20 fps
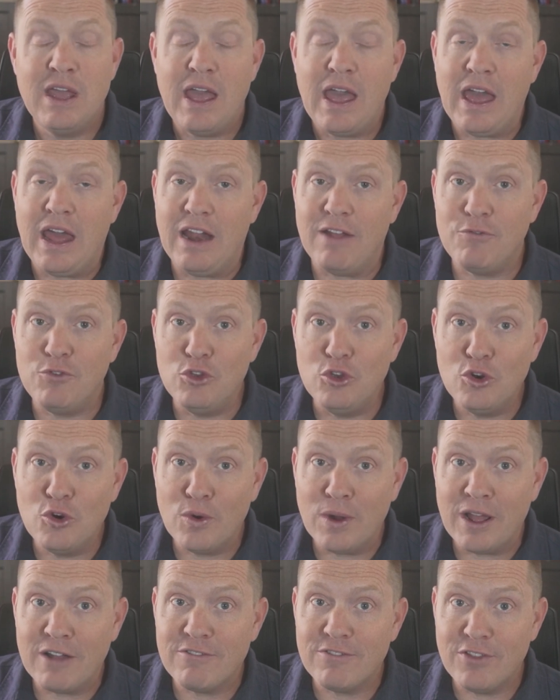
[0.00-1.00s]
And if you
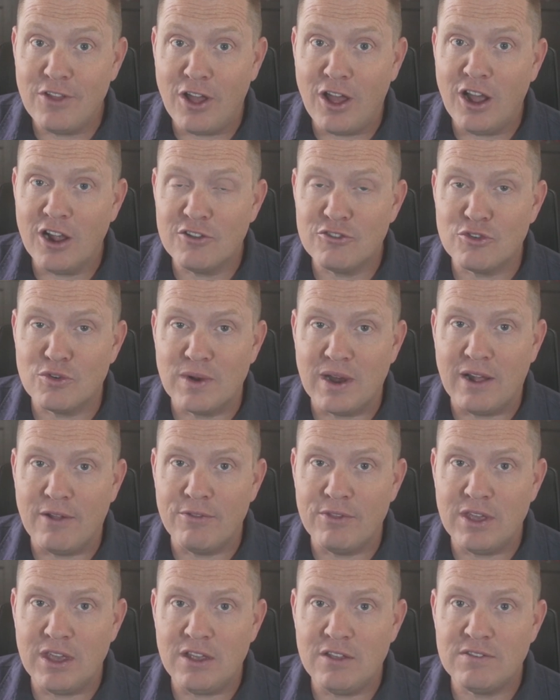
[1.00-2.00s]
don't have logs around
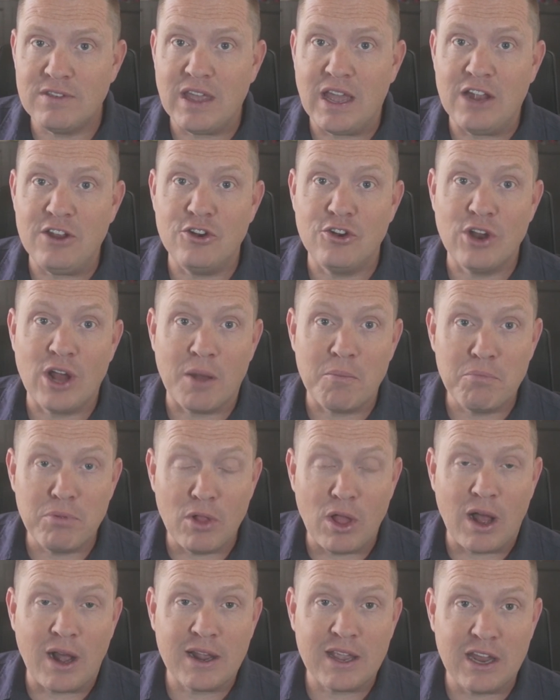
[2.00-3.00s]
these and you're not
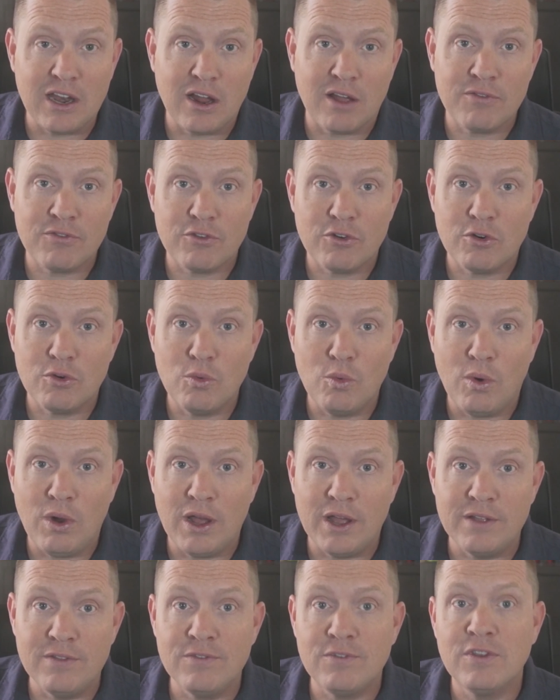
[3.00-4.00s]
blocking off certain
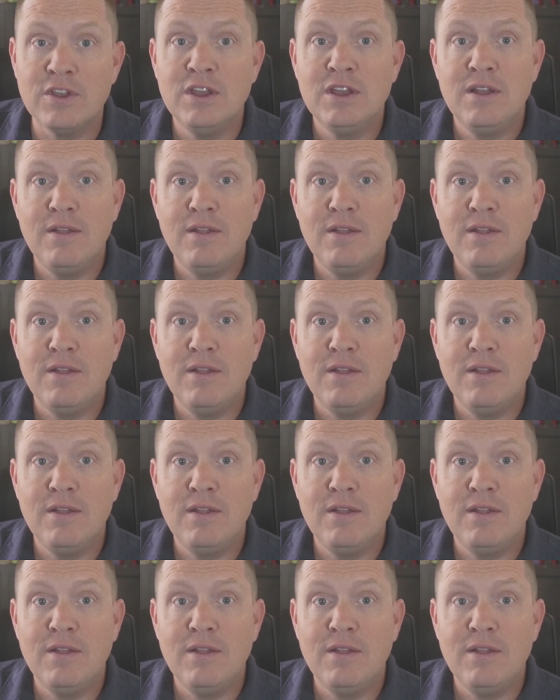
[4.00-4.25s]
ones,